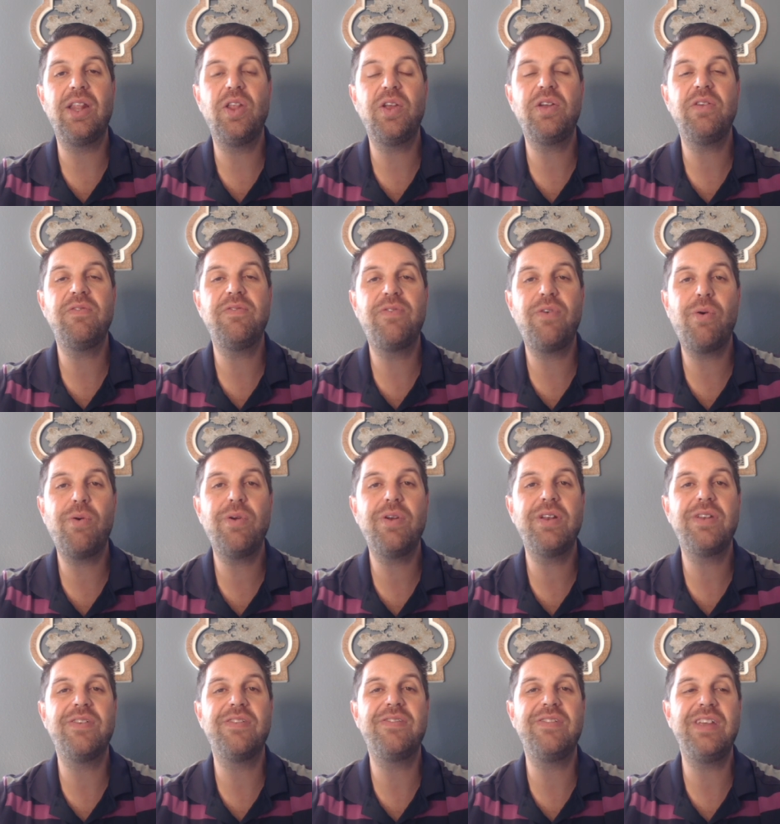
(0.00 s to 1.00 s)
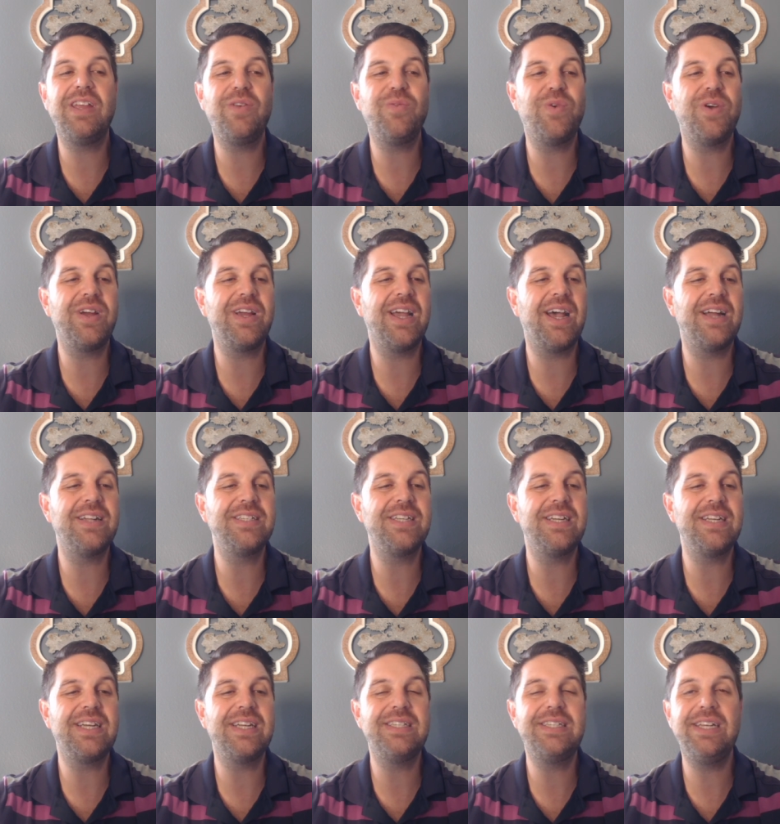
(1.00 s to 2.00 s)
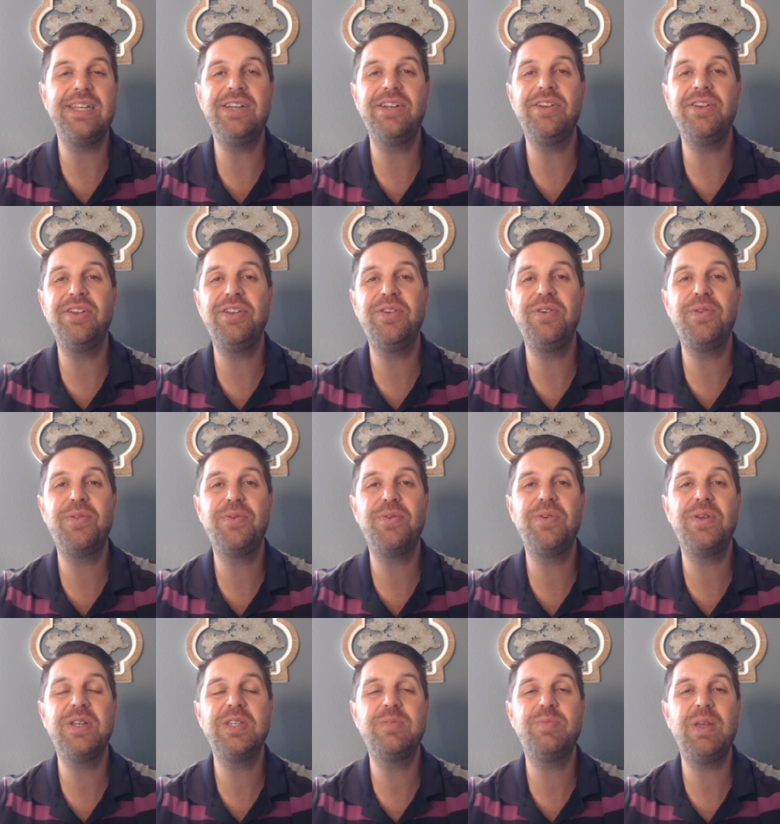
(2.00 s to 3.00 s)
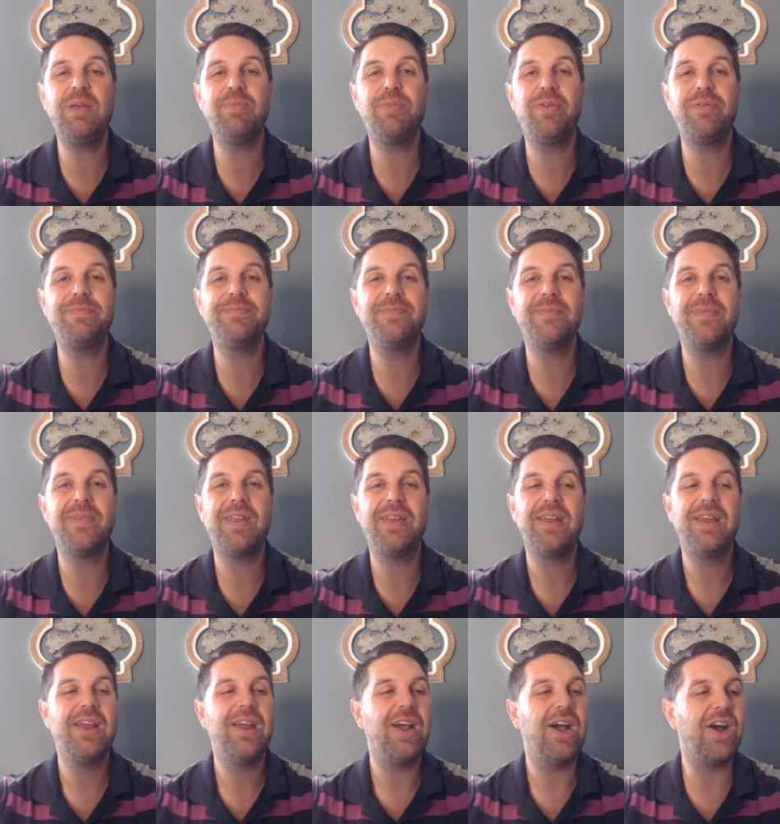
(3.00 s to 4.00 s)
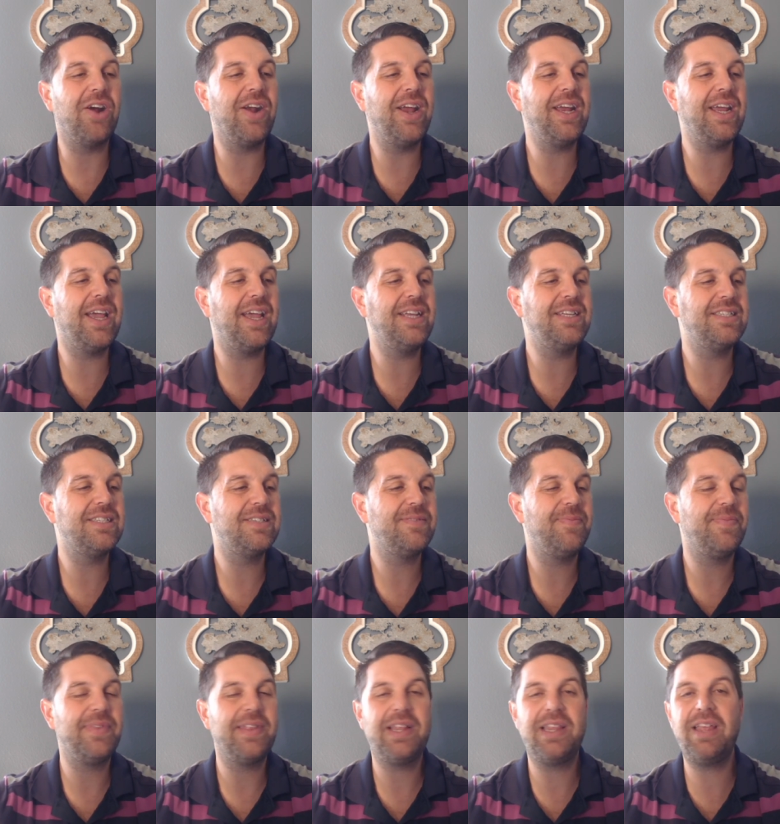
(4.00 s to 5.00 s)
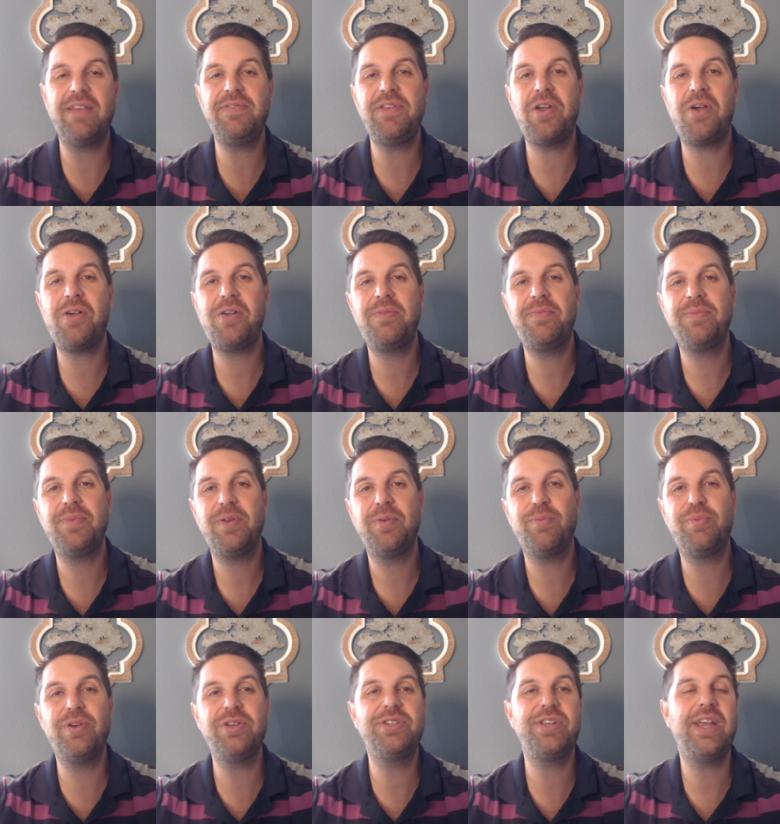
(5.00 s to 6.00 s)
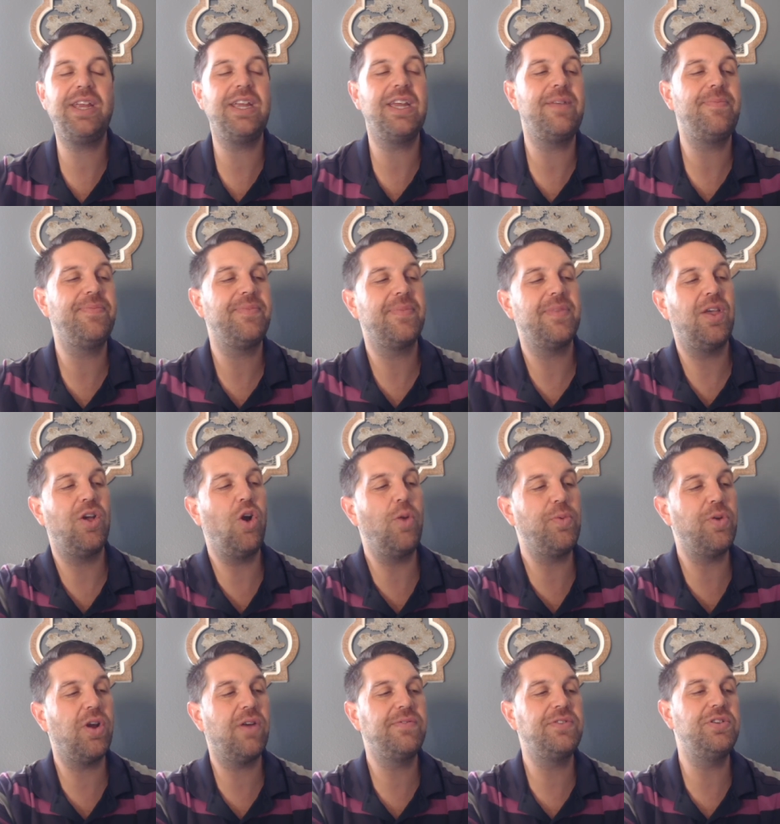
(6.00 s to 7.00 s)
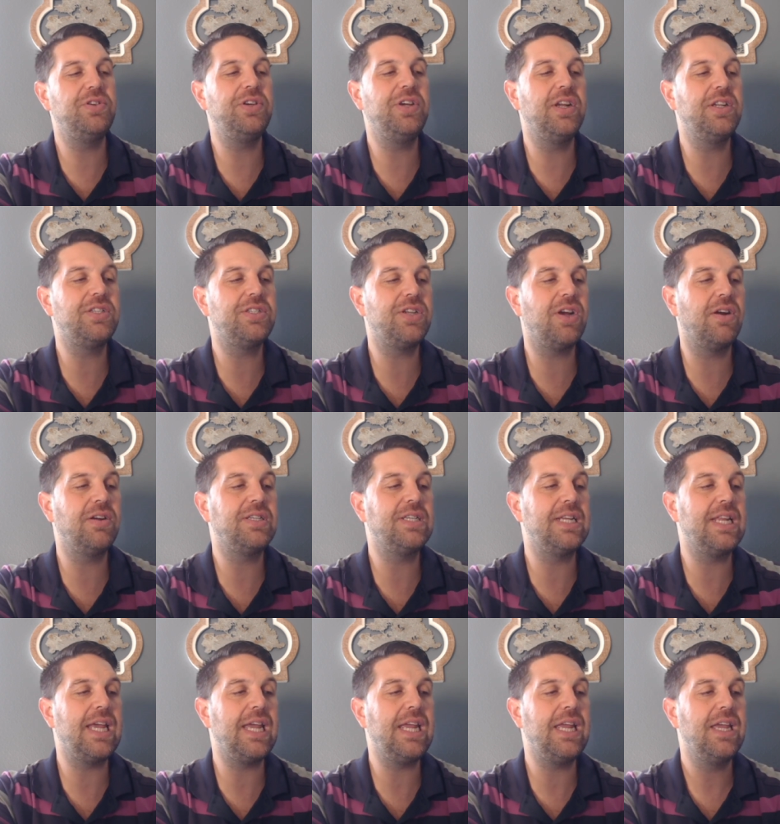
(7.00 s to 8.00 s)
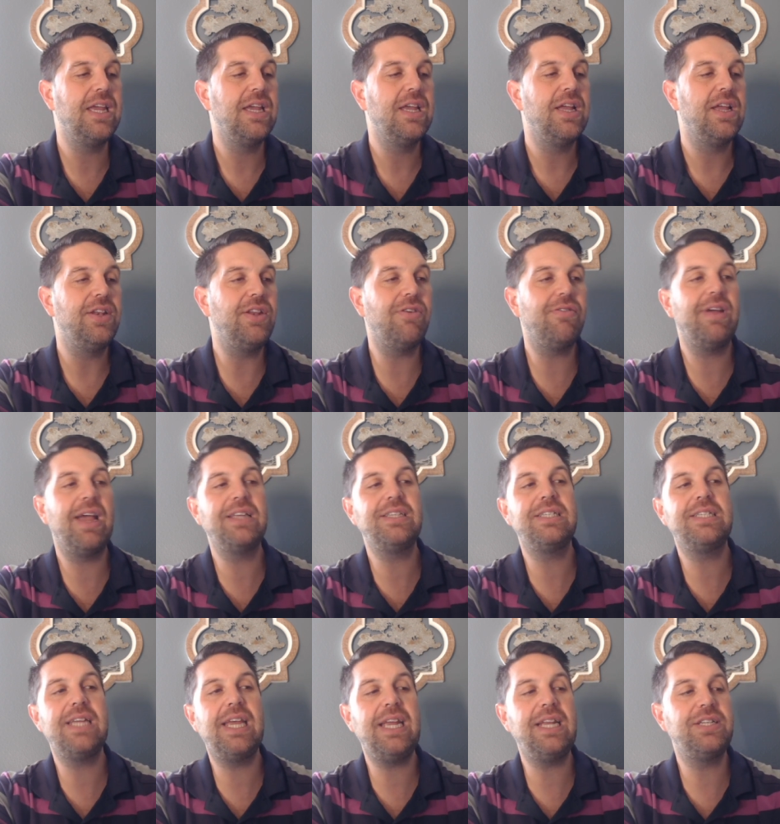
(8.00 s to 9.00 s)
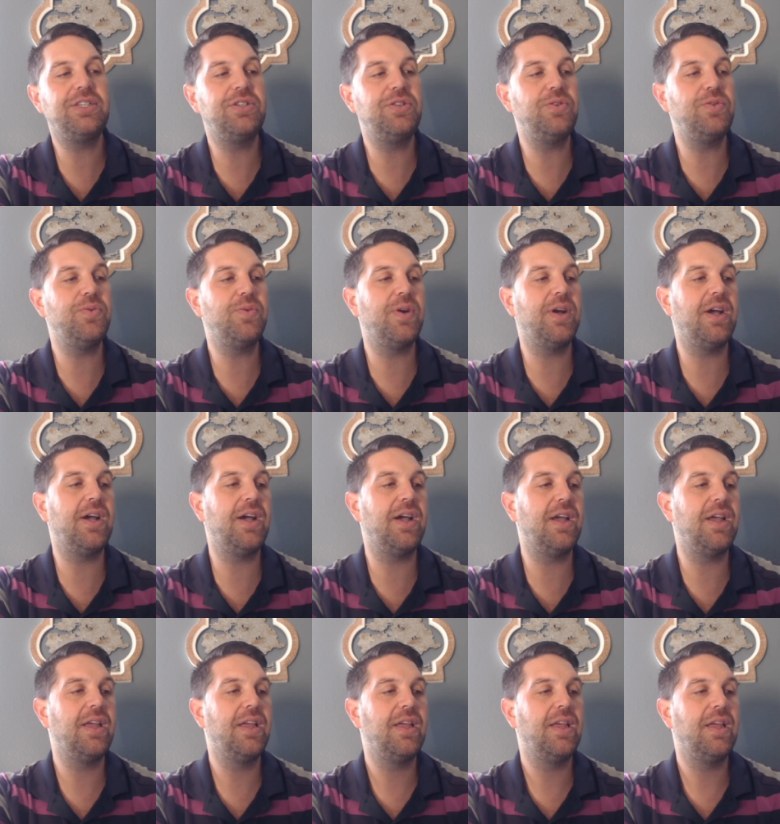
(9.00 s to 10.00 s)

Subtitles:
looking forward to seeing what God's going to continue to do through his people. All right, guys. Love y'all. Appreciate you. Hope you're off to a good start today. Don't hesitate to